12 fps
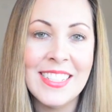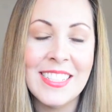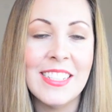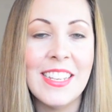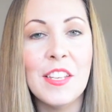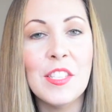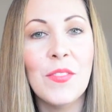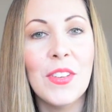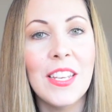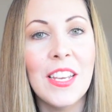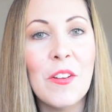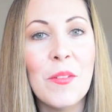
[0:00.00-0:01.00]
Today's
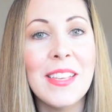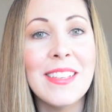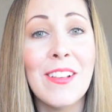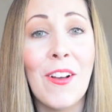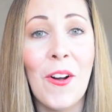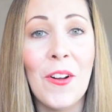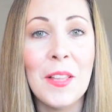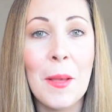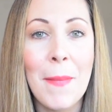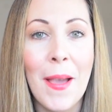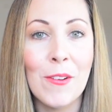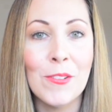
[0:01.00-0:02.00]
video is all
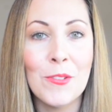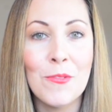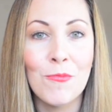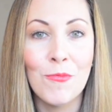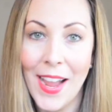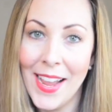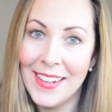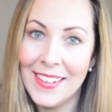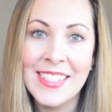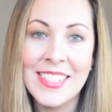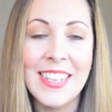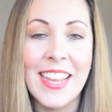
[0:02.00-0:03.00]
about red.
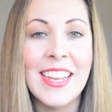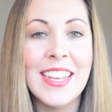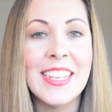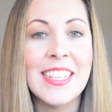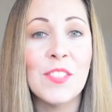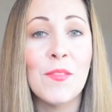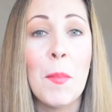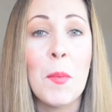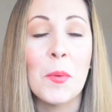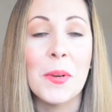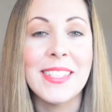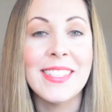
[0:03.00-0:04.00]
Today is
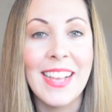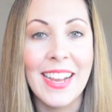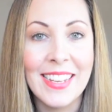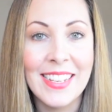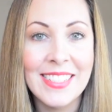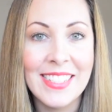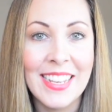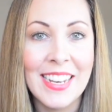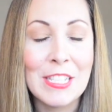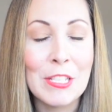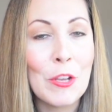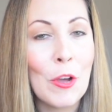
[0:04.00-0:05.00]
February 2nd and
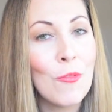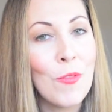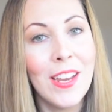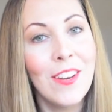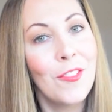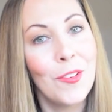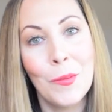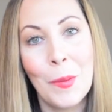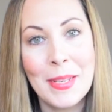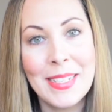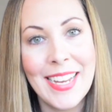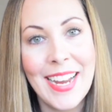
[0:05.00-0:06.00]
it's Go Red for
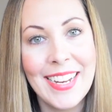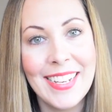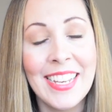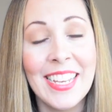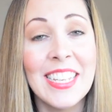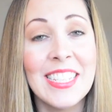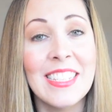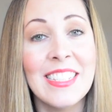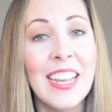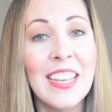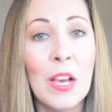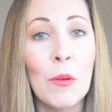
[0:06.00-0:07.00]
Women Day. It is the
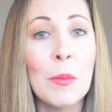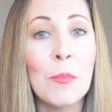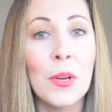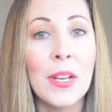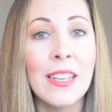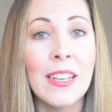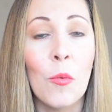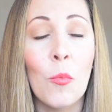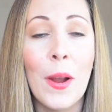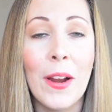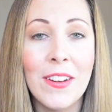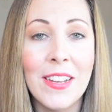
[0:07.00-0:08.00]
day that we bring
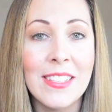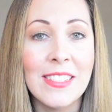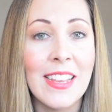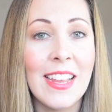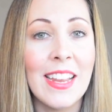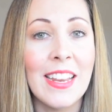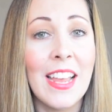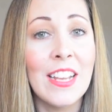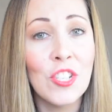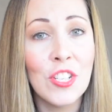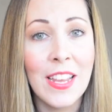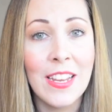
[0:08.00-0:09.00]
awareness and
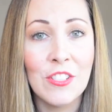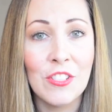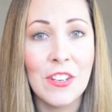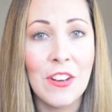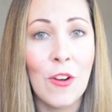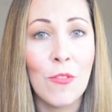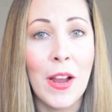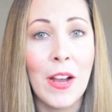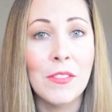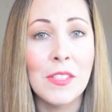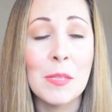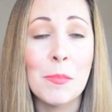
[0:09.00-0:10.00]
education
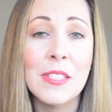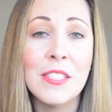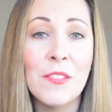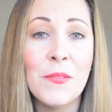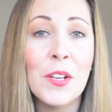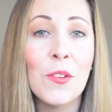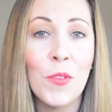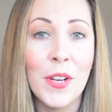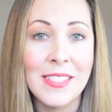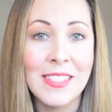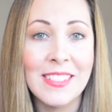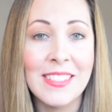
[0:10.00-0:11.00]
around the specific
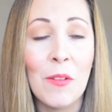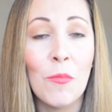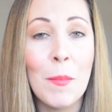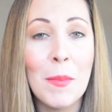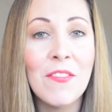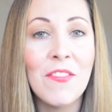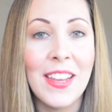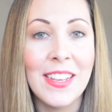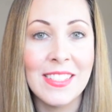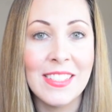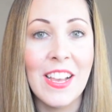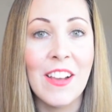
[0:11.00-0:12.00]
risks that women
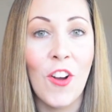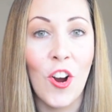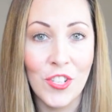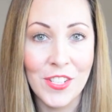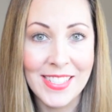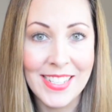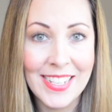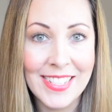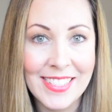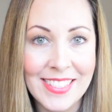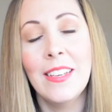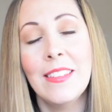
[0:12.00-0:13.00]
face of heart
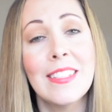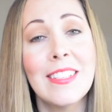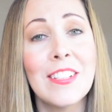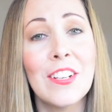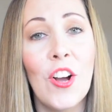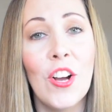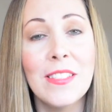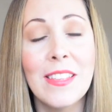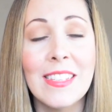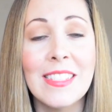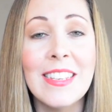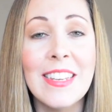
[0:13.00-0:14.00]
disease. This is a cause
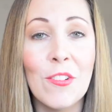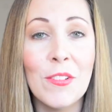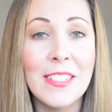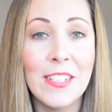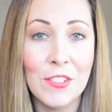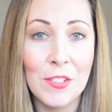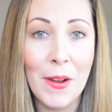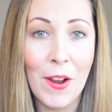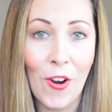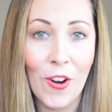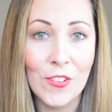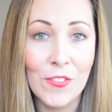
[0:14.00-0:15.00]
that is near and dear to my
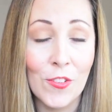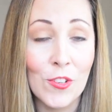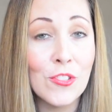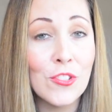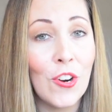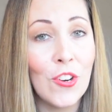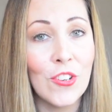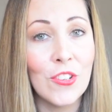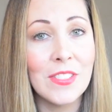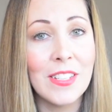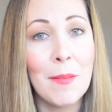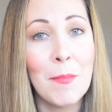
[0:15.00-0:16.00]
heart. For
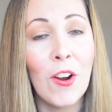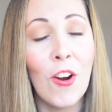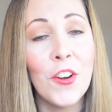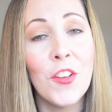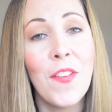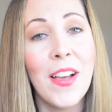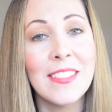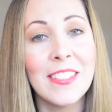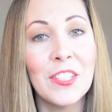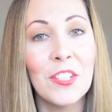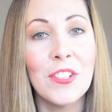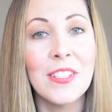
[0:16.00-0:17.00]
starters, I'm a
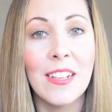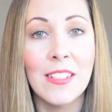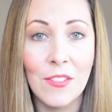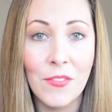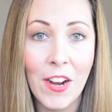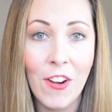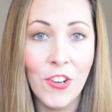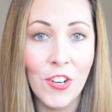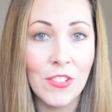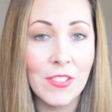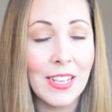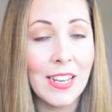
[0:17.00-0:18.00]
cardiovascular intensive care
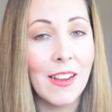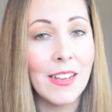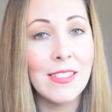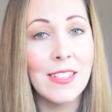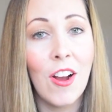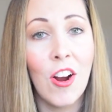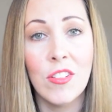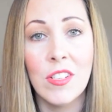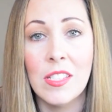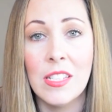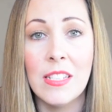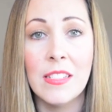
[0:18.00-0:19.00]
nurse and I see heart
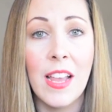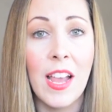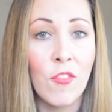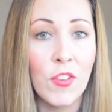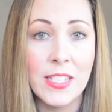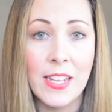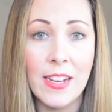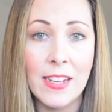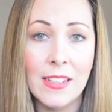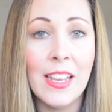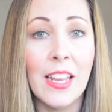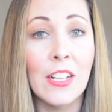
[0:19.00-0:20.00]
disease every
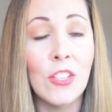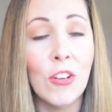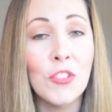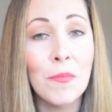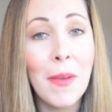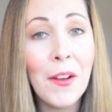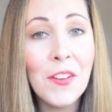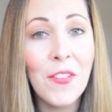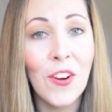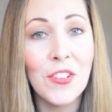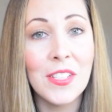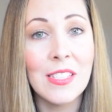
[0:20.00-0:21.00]
day. And a large amount of
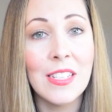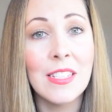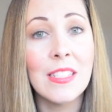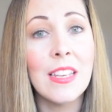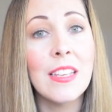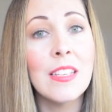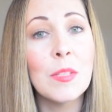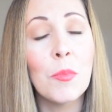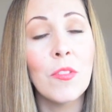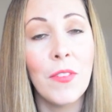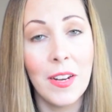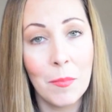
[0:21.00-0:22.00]
heart disease is
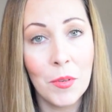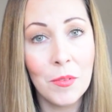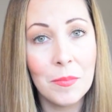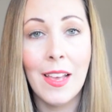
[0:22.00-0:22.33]
preventable.